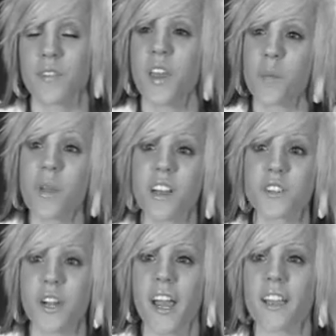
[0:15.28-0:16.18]
kept me on
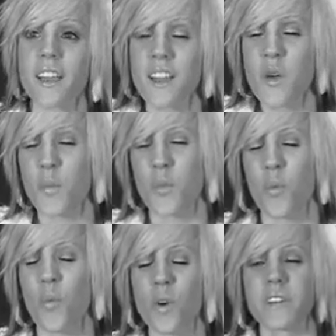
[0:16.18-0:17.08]
track, but the
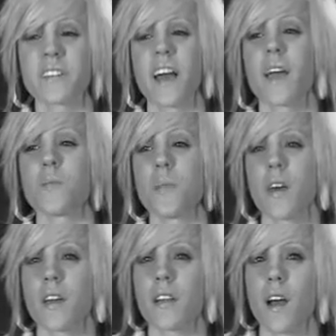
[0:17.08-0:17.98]
one time
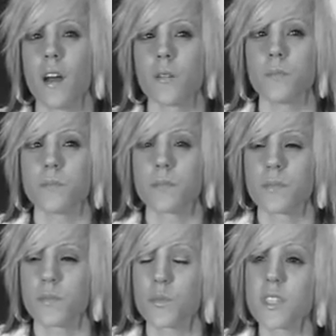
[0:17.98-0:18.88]
that
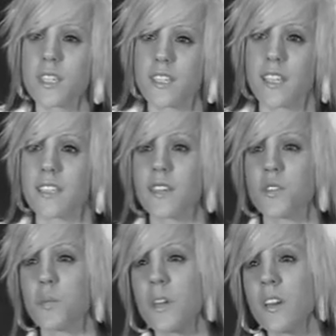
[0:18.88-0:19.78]
really stands out
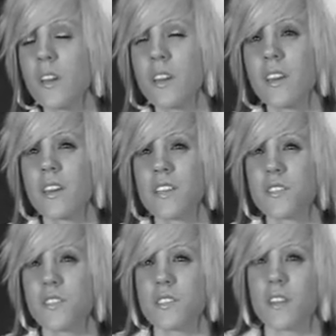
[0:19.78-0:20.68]
to me
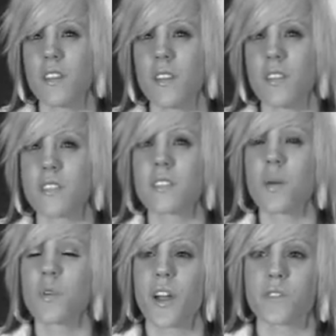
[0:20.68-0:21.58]
is the
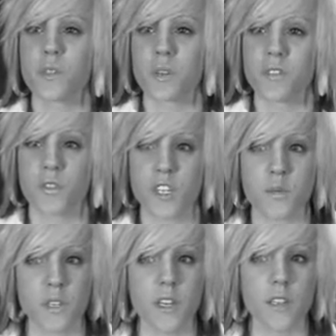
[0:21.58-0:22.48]
summer after my
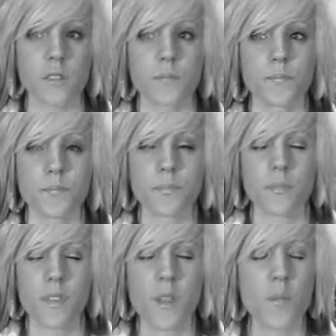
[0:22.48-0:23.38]
freshman year.
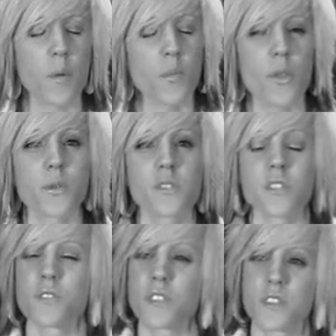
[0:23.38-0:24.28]
My brother was
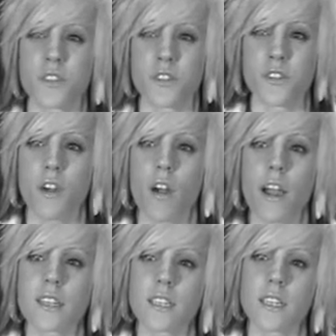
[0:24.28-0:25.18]
in a really serious car
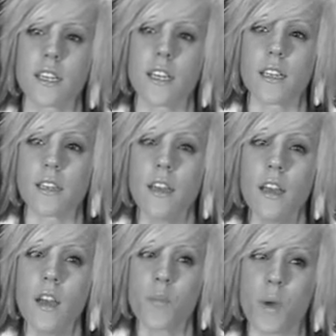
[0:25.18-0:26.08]
accident, and
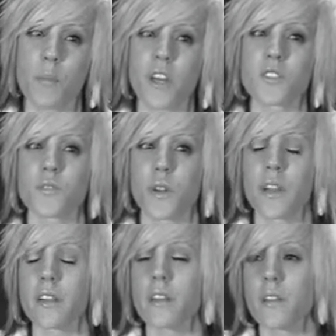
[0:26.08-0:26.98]
my best
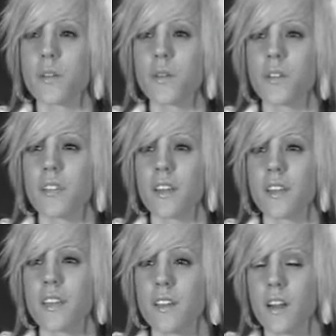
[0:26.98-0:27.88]
friend that